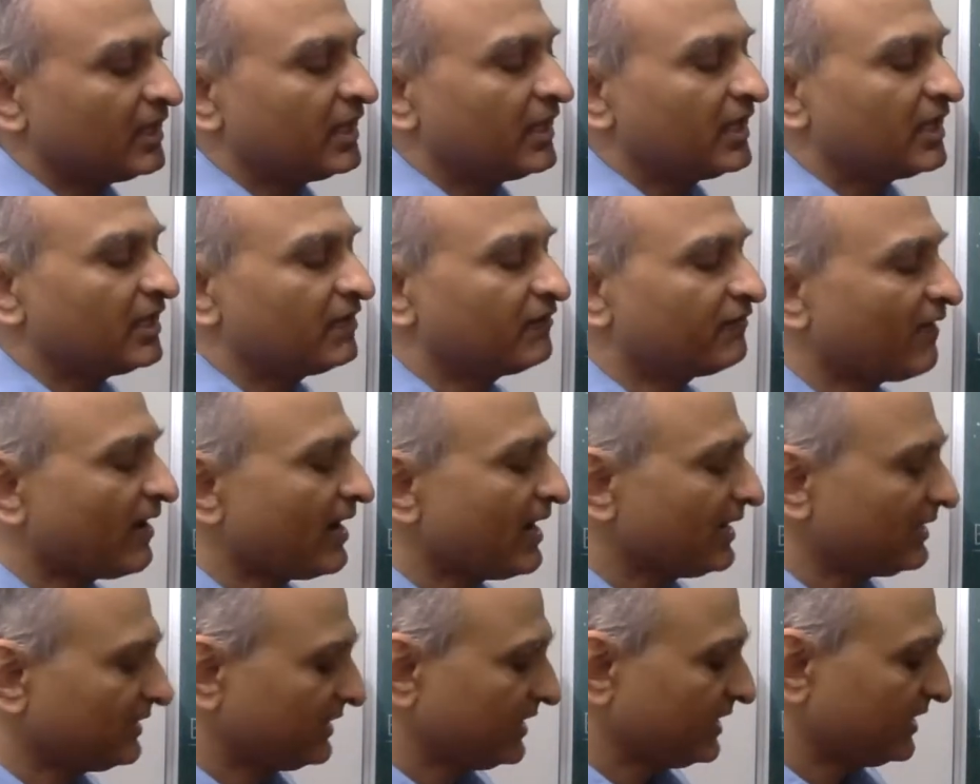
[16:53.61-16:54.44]
If I
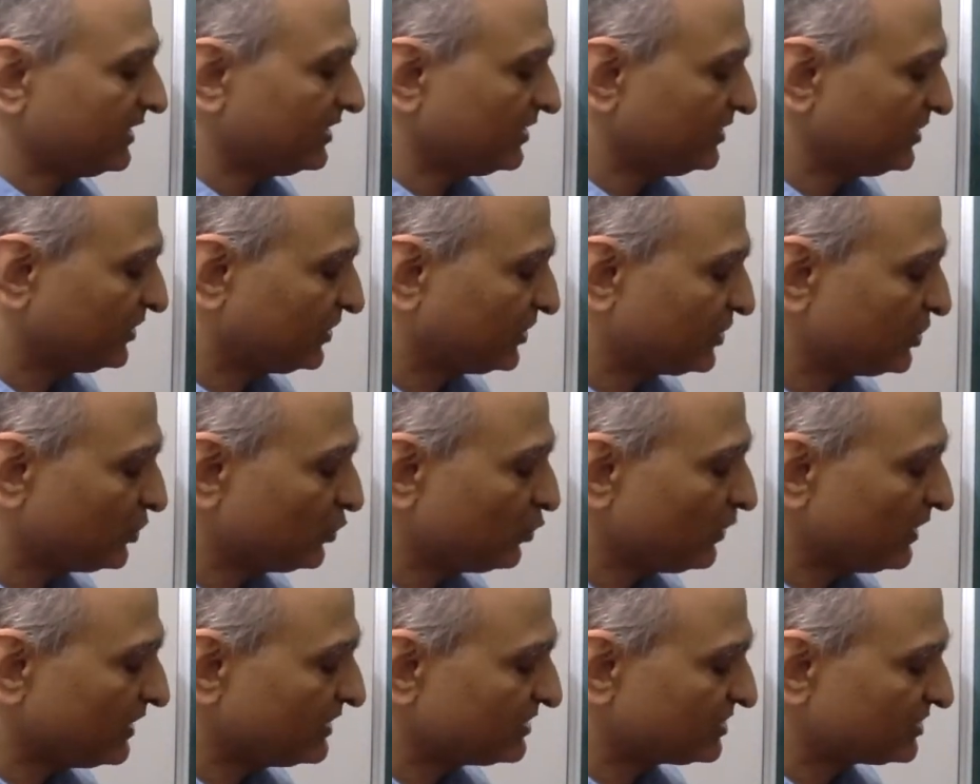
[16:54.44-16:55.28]
had taken q
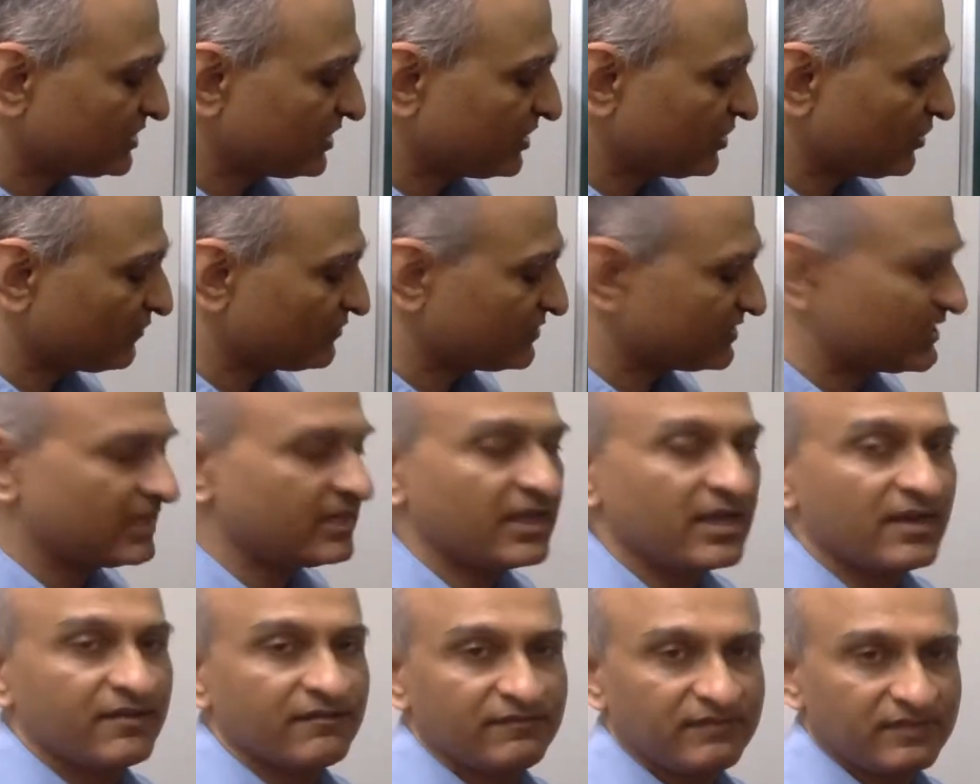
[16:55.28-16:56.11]
instead of z
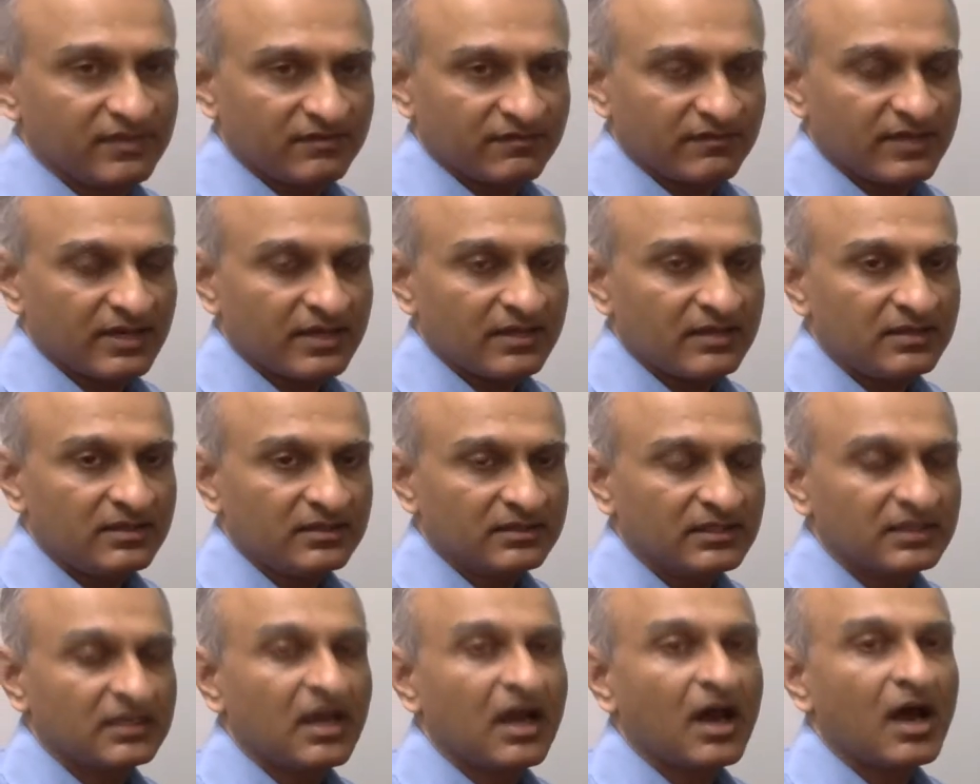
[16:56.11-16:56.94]
everywhere,
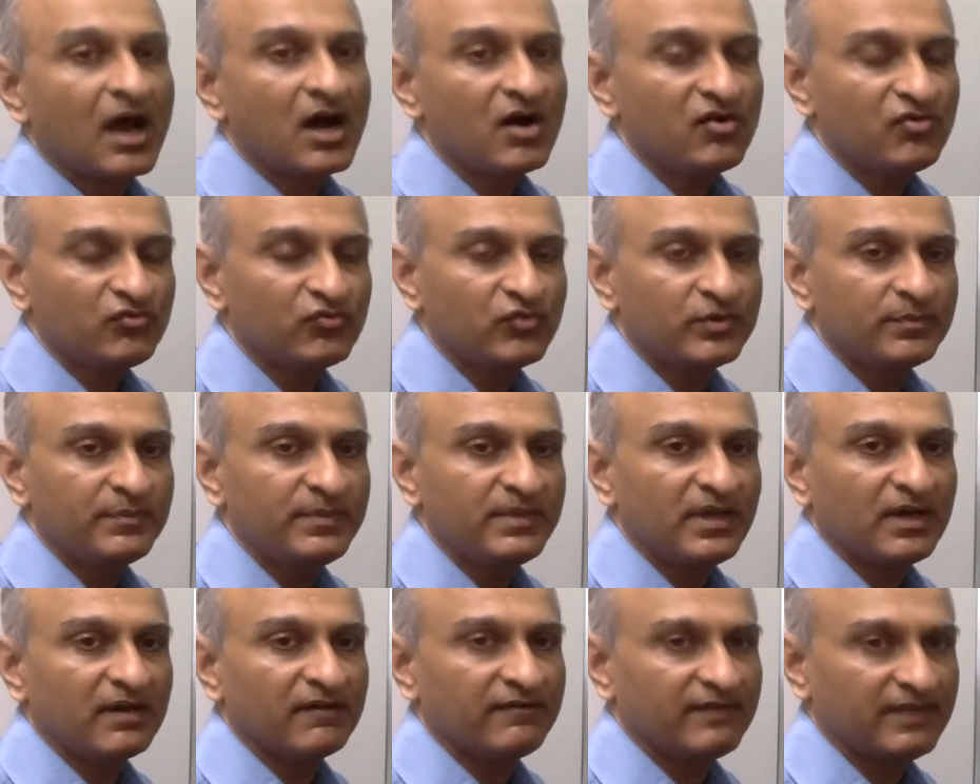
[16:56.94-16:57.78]
then half would be
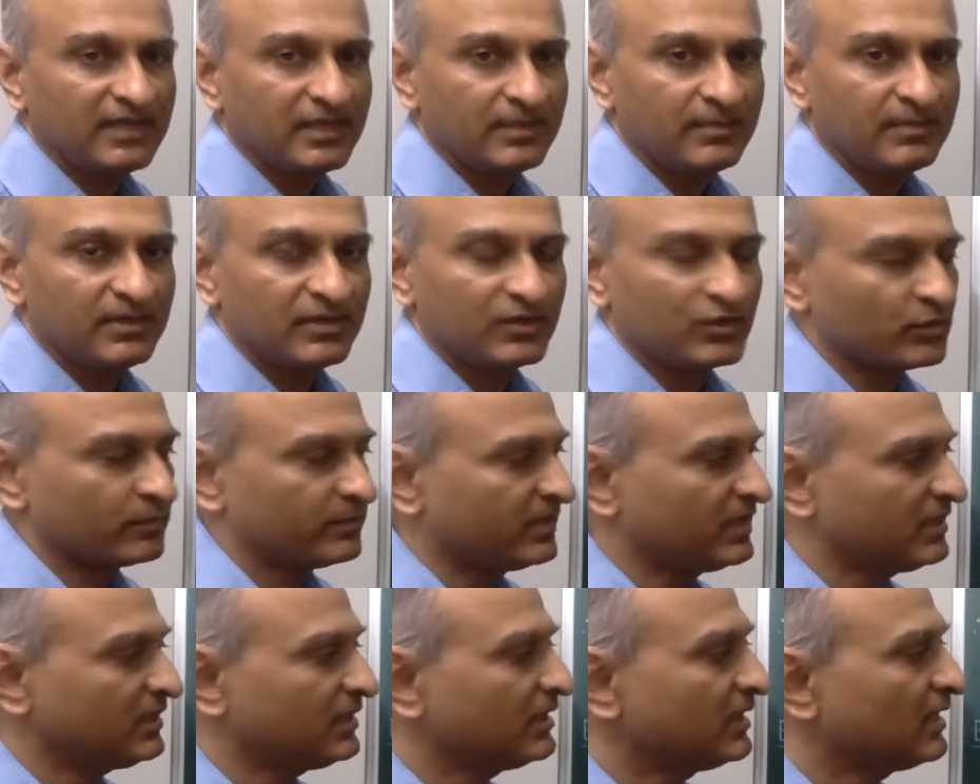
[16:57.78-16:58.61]
available to
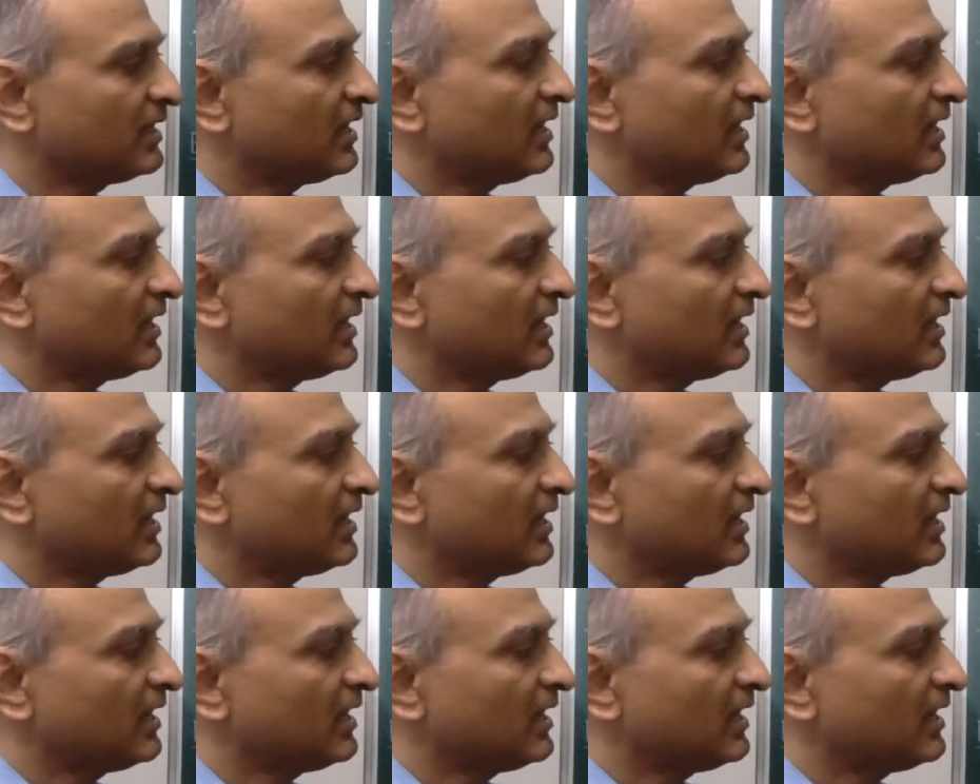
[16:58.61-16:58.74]
me,